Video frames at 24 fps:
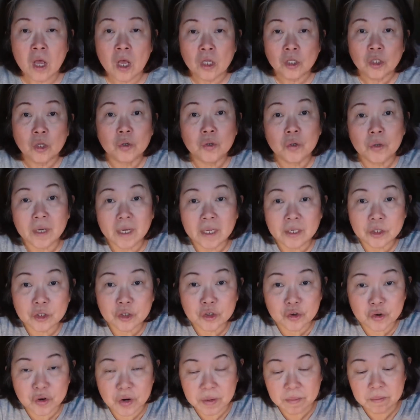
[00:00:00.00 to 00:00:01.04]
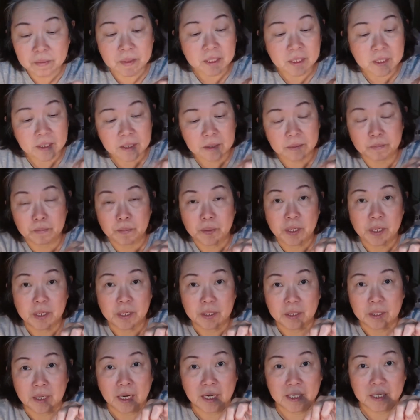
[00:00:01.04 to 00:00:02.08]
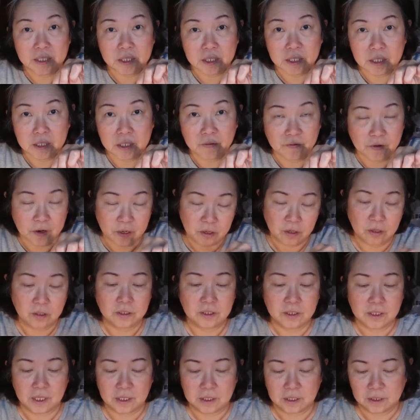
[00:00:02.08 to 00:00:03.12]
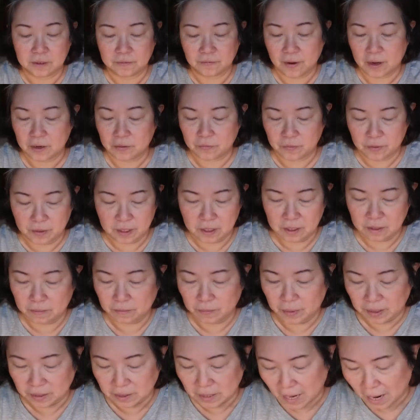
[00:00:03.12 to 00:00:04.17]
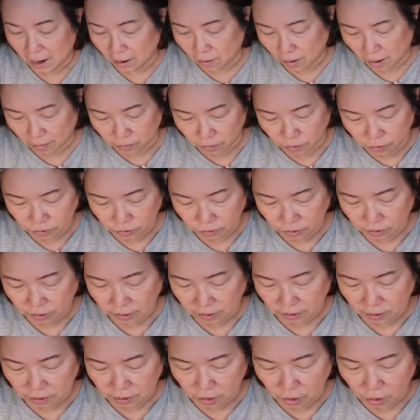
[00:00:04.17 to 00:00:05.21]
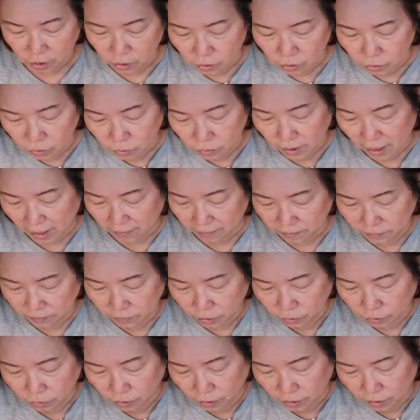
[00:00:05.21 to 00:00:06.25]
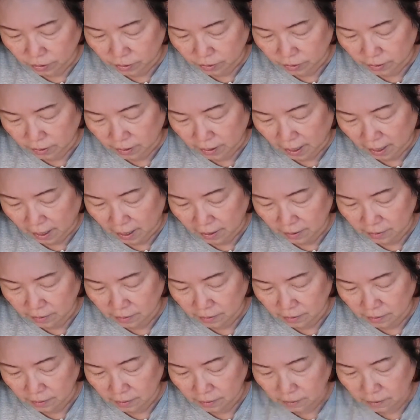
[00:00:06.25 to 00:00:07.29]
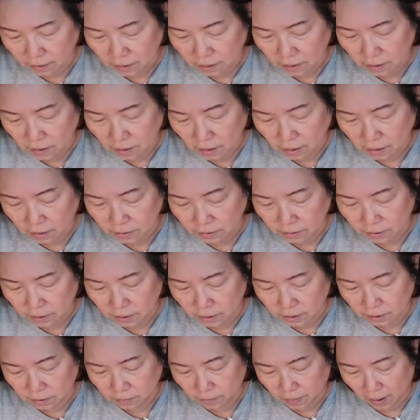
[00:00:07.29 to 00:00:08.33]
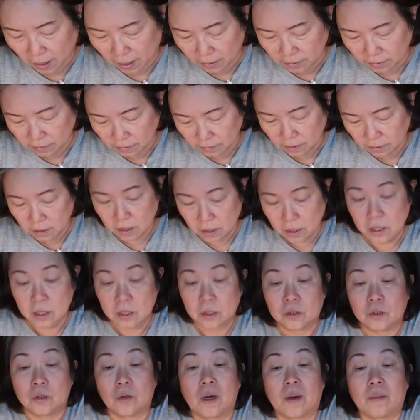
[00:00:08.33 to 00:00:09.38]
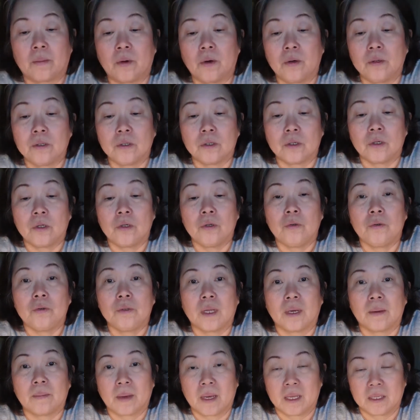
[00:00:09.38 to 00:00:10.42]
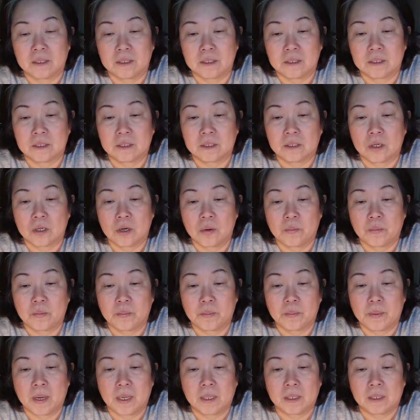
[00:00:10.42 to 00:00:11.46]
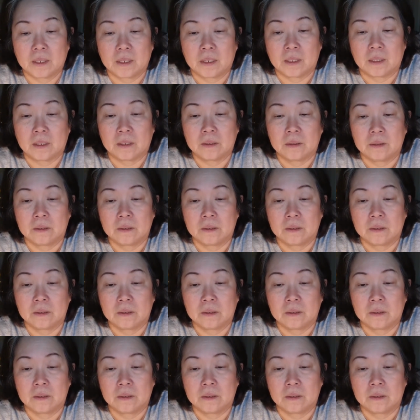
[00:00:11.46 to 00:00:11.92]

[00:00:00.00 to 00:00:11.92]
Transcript: you can trim this beard later if you're not satisfied with it. But now I'm going to just glue them together on this part. So I'm going to glue them at the top part here.